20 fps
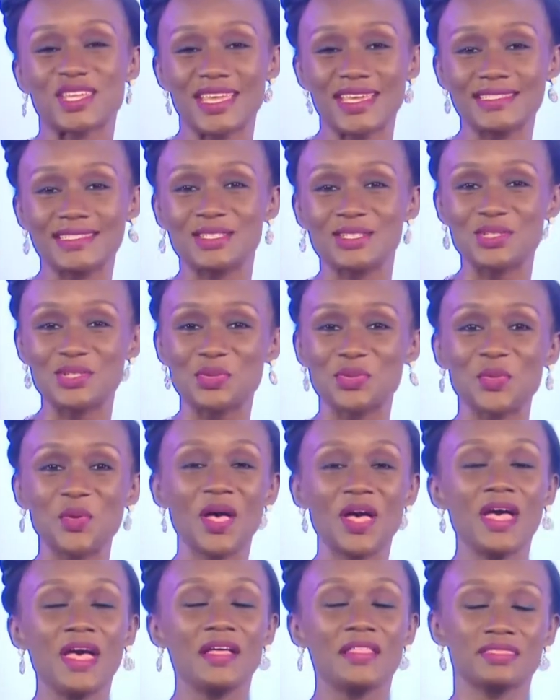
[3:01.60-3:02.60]
to get into
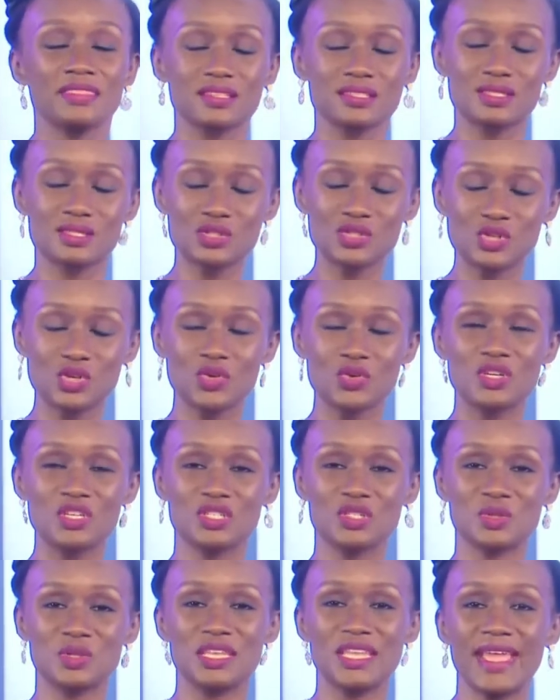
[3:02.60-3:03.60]
the
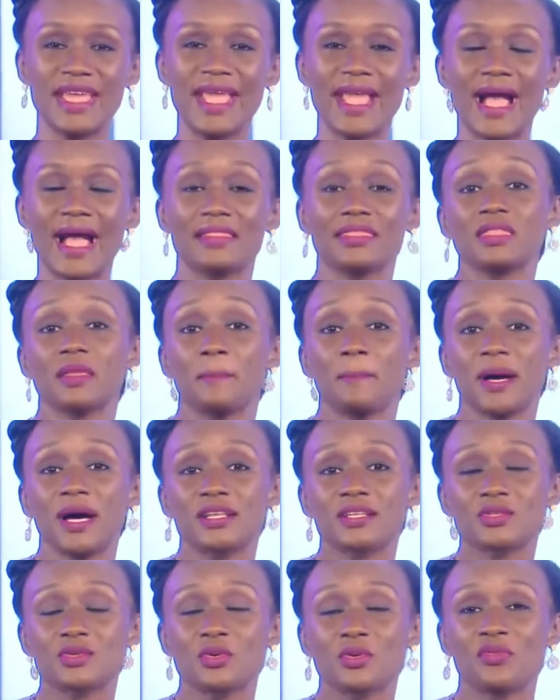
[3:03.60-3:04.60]
story today and the
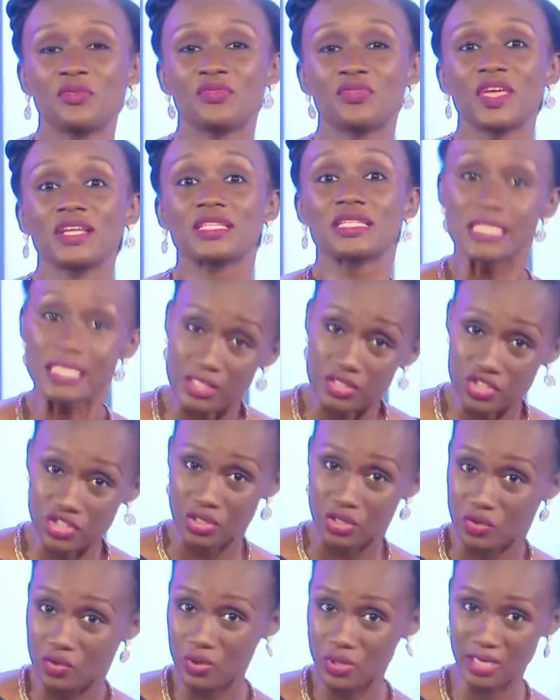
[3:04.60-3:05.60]
part of the
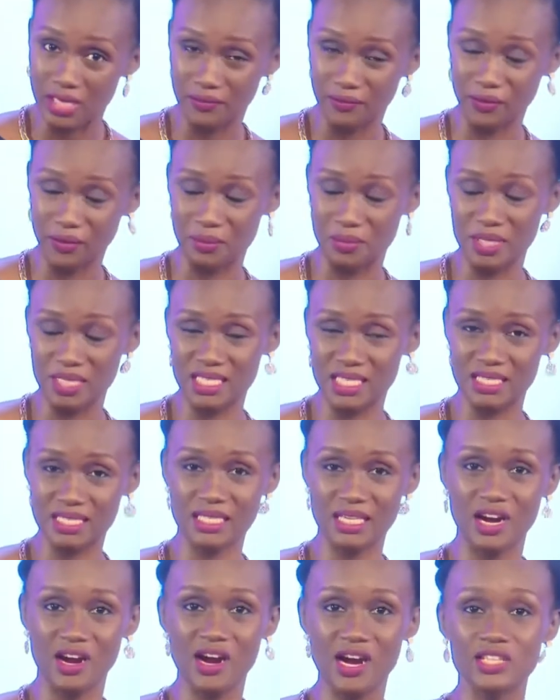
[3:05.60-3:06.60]
teaching really for
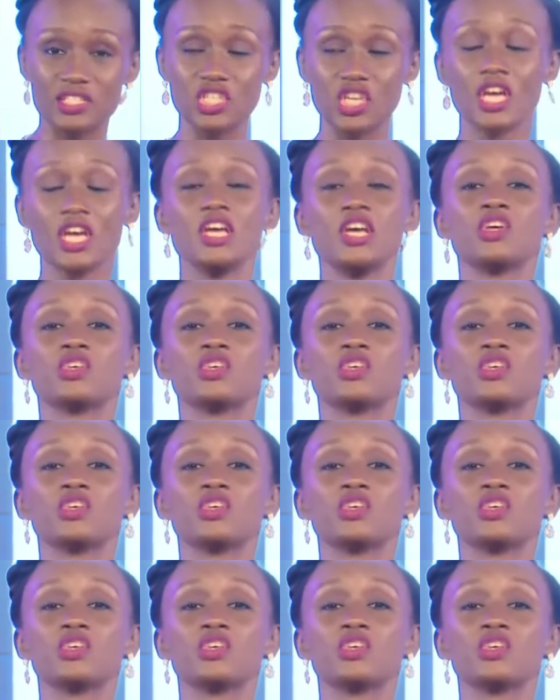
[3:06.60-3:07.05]
Business Garage.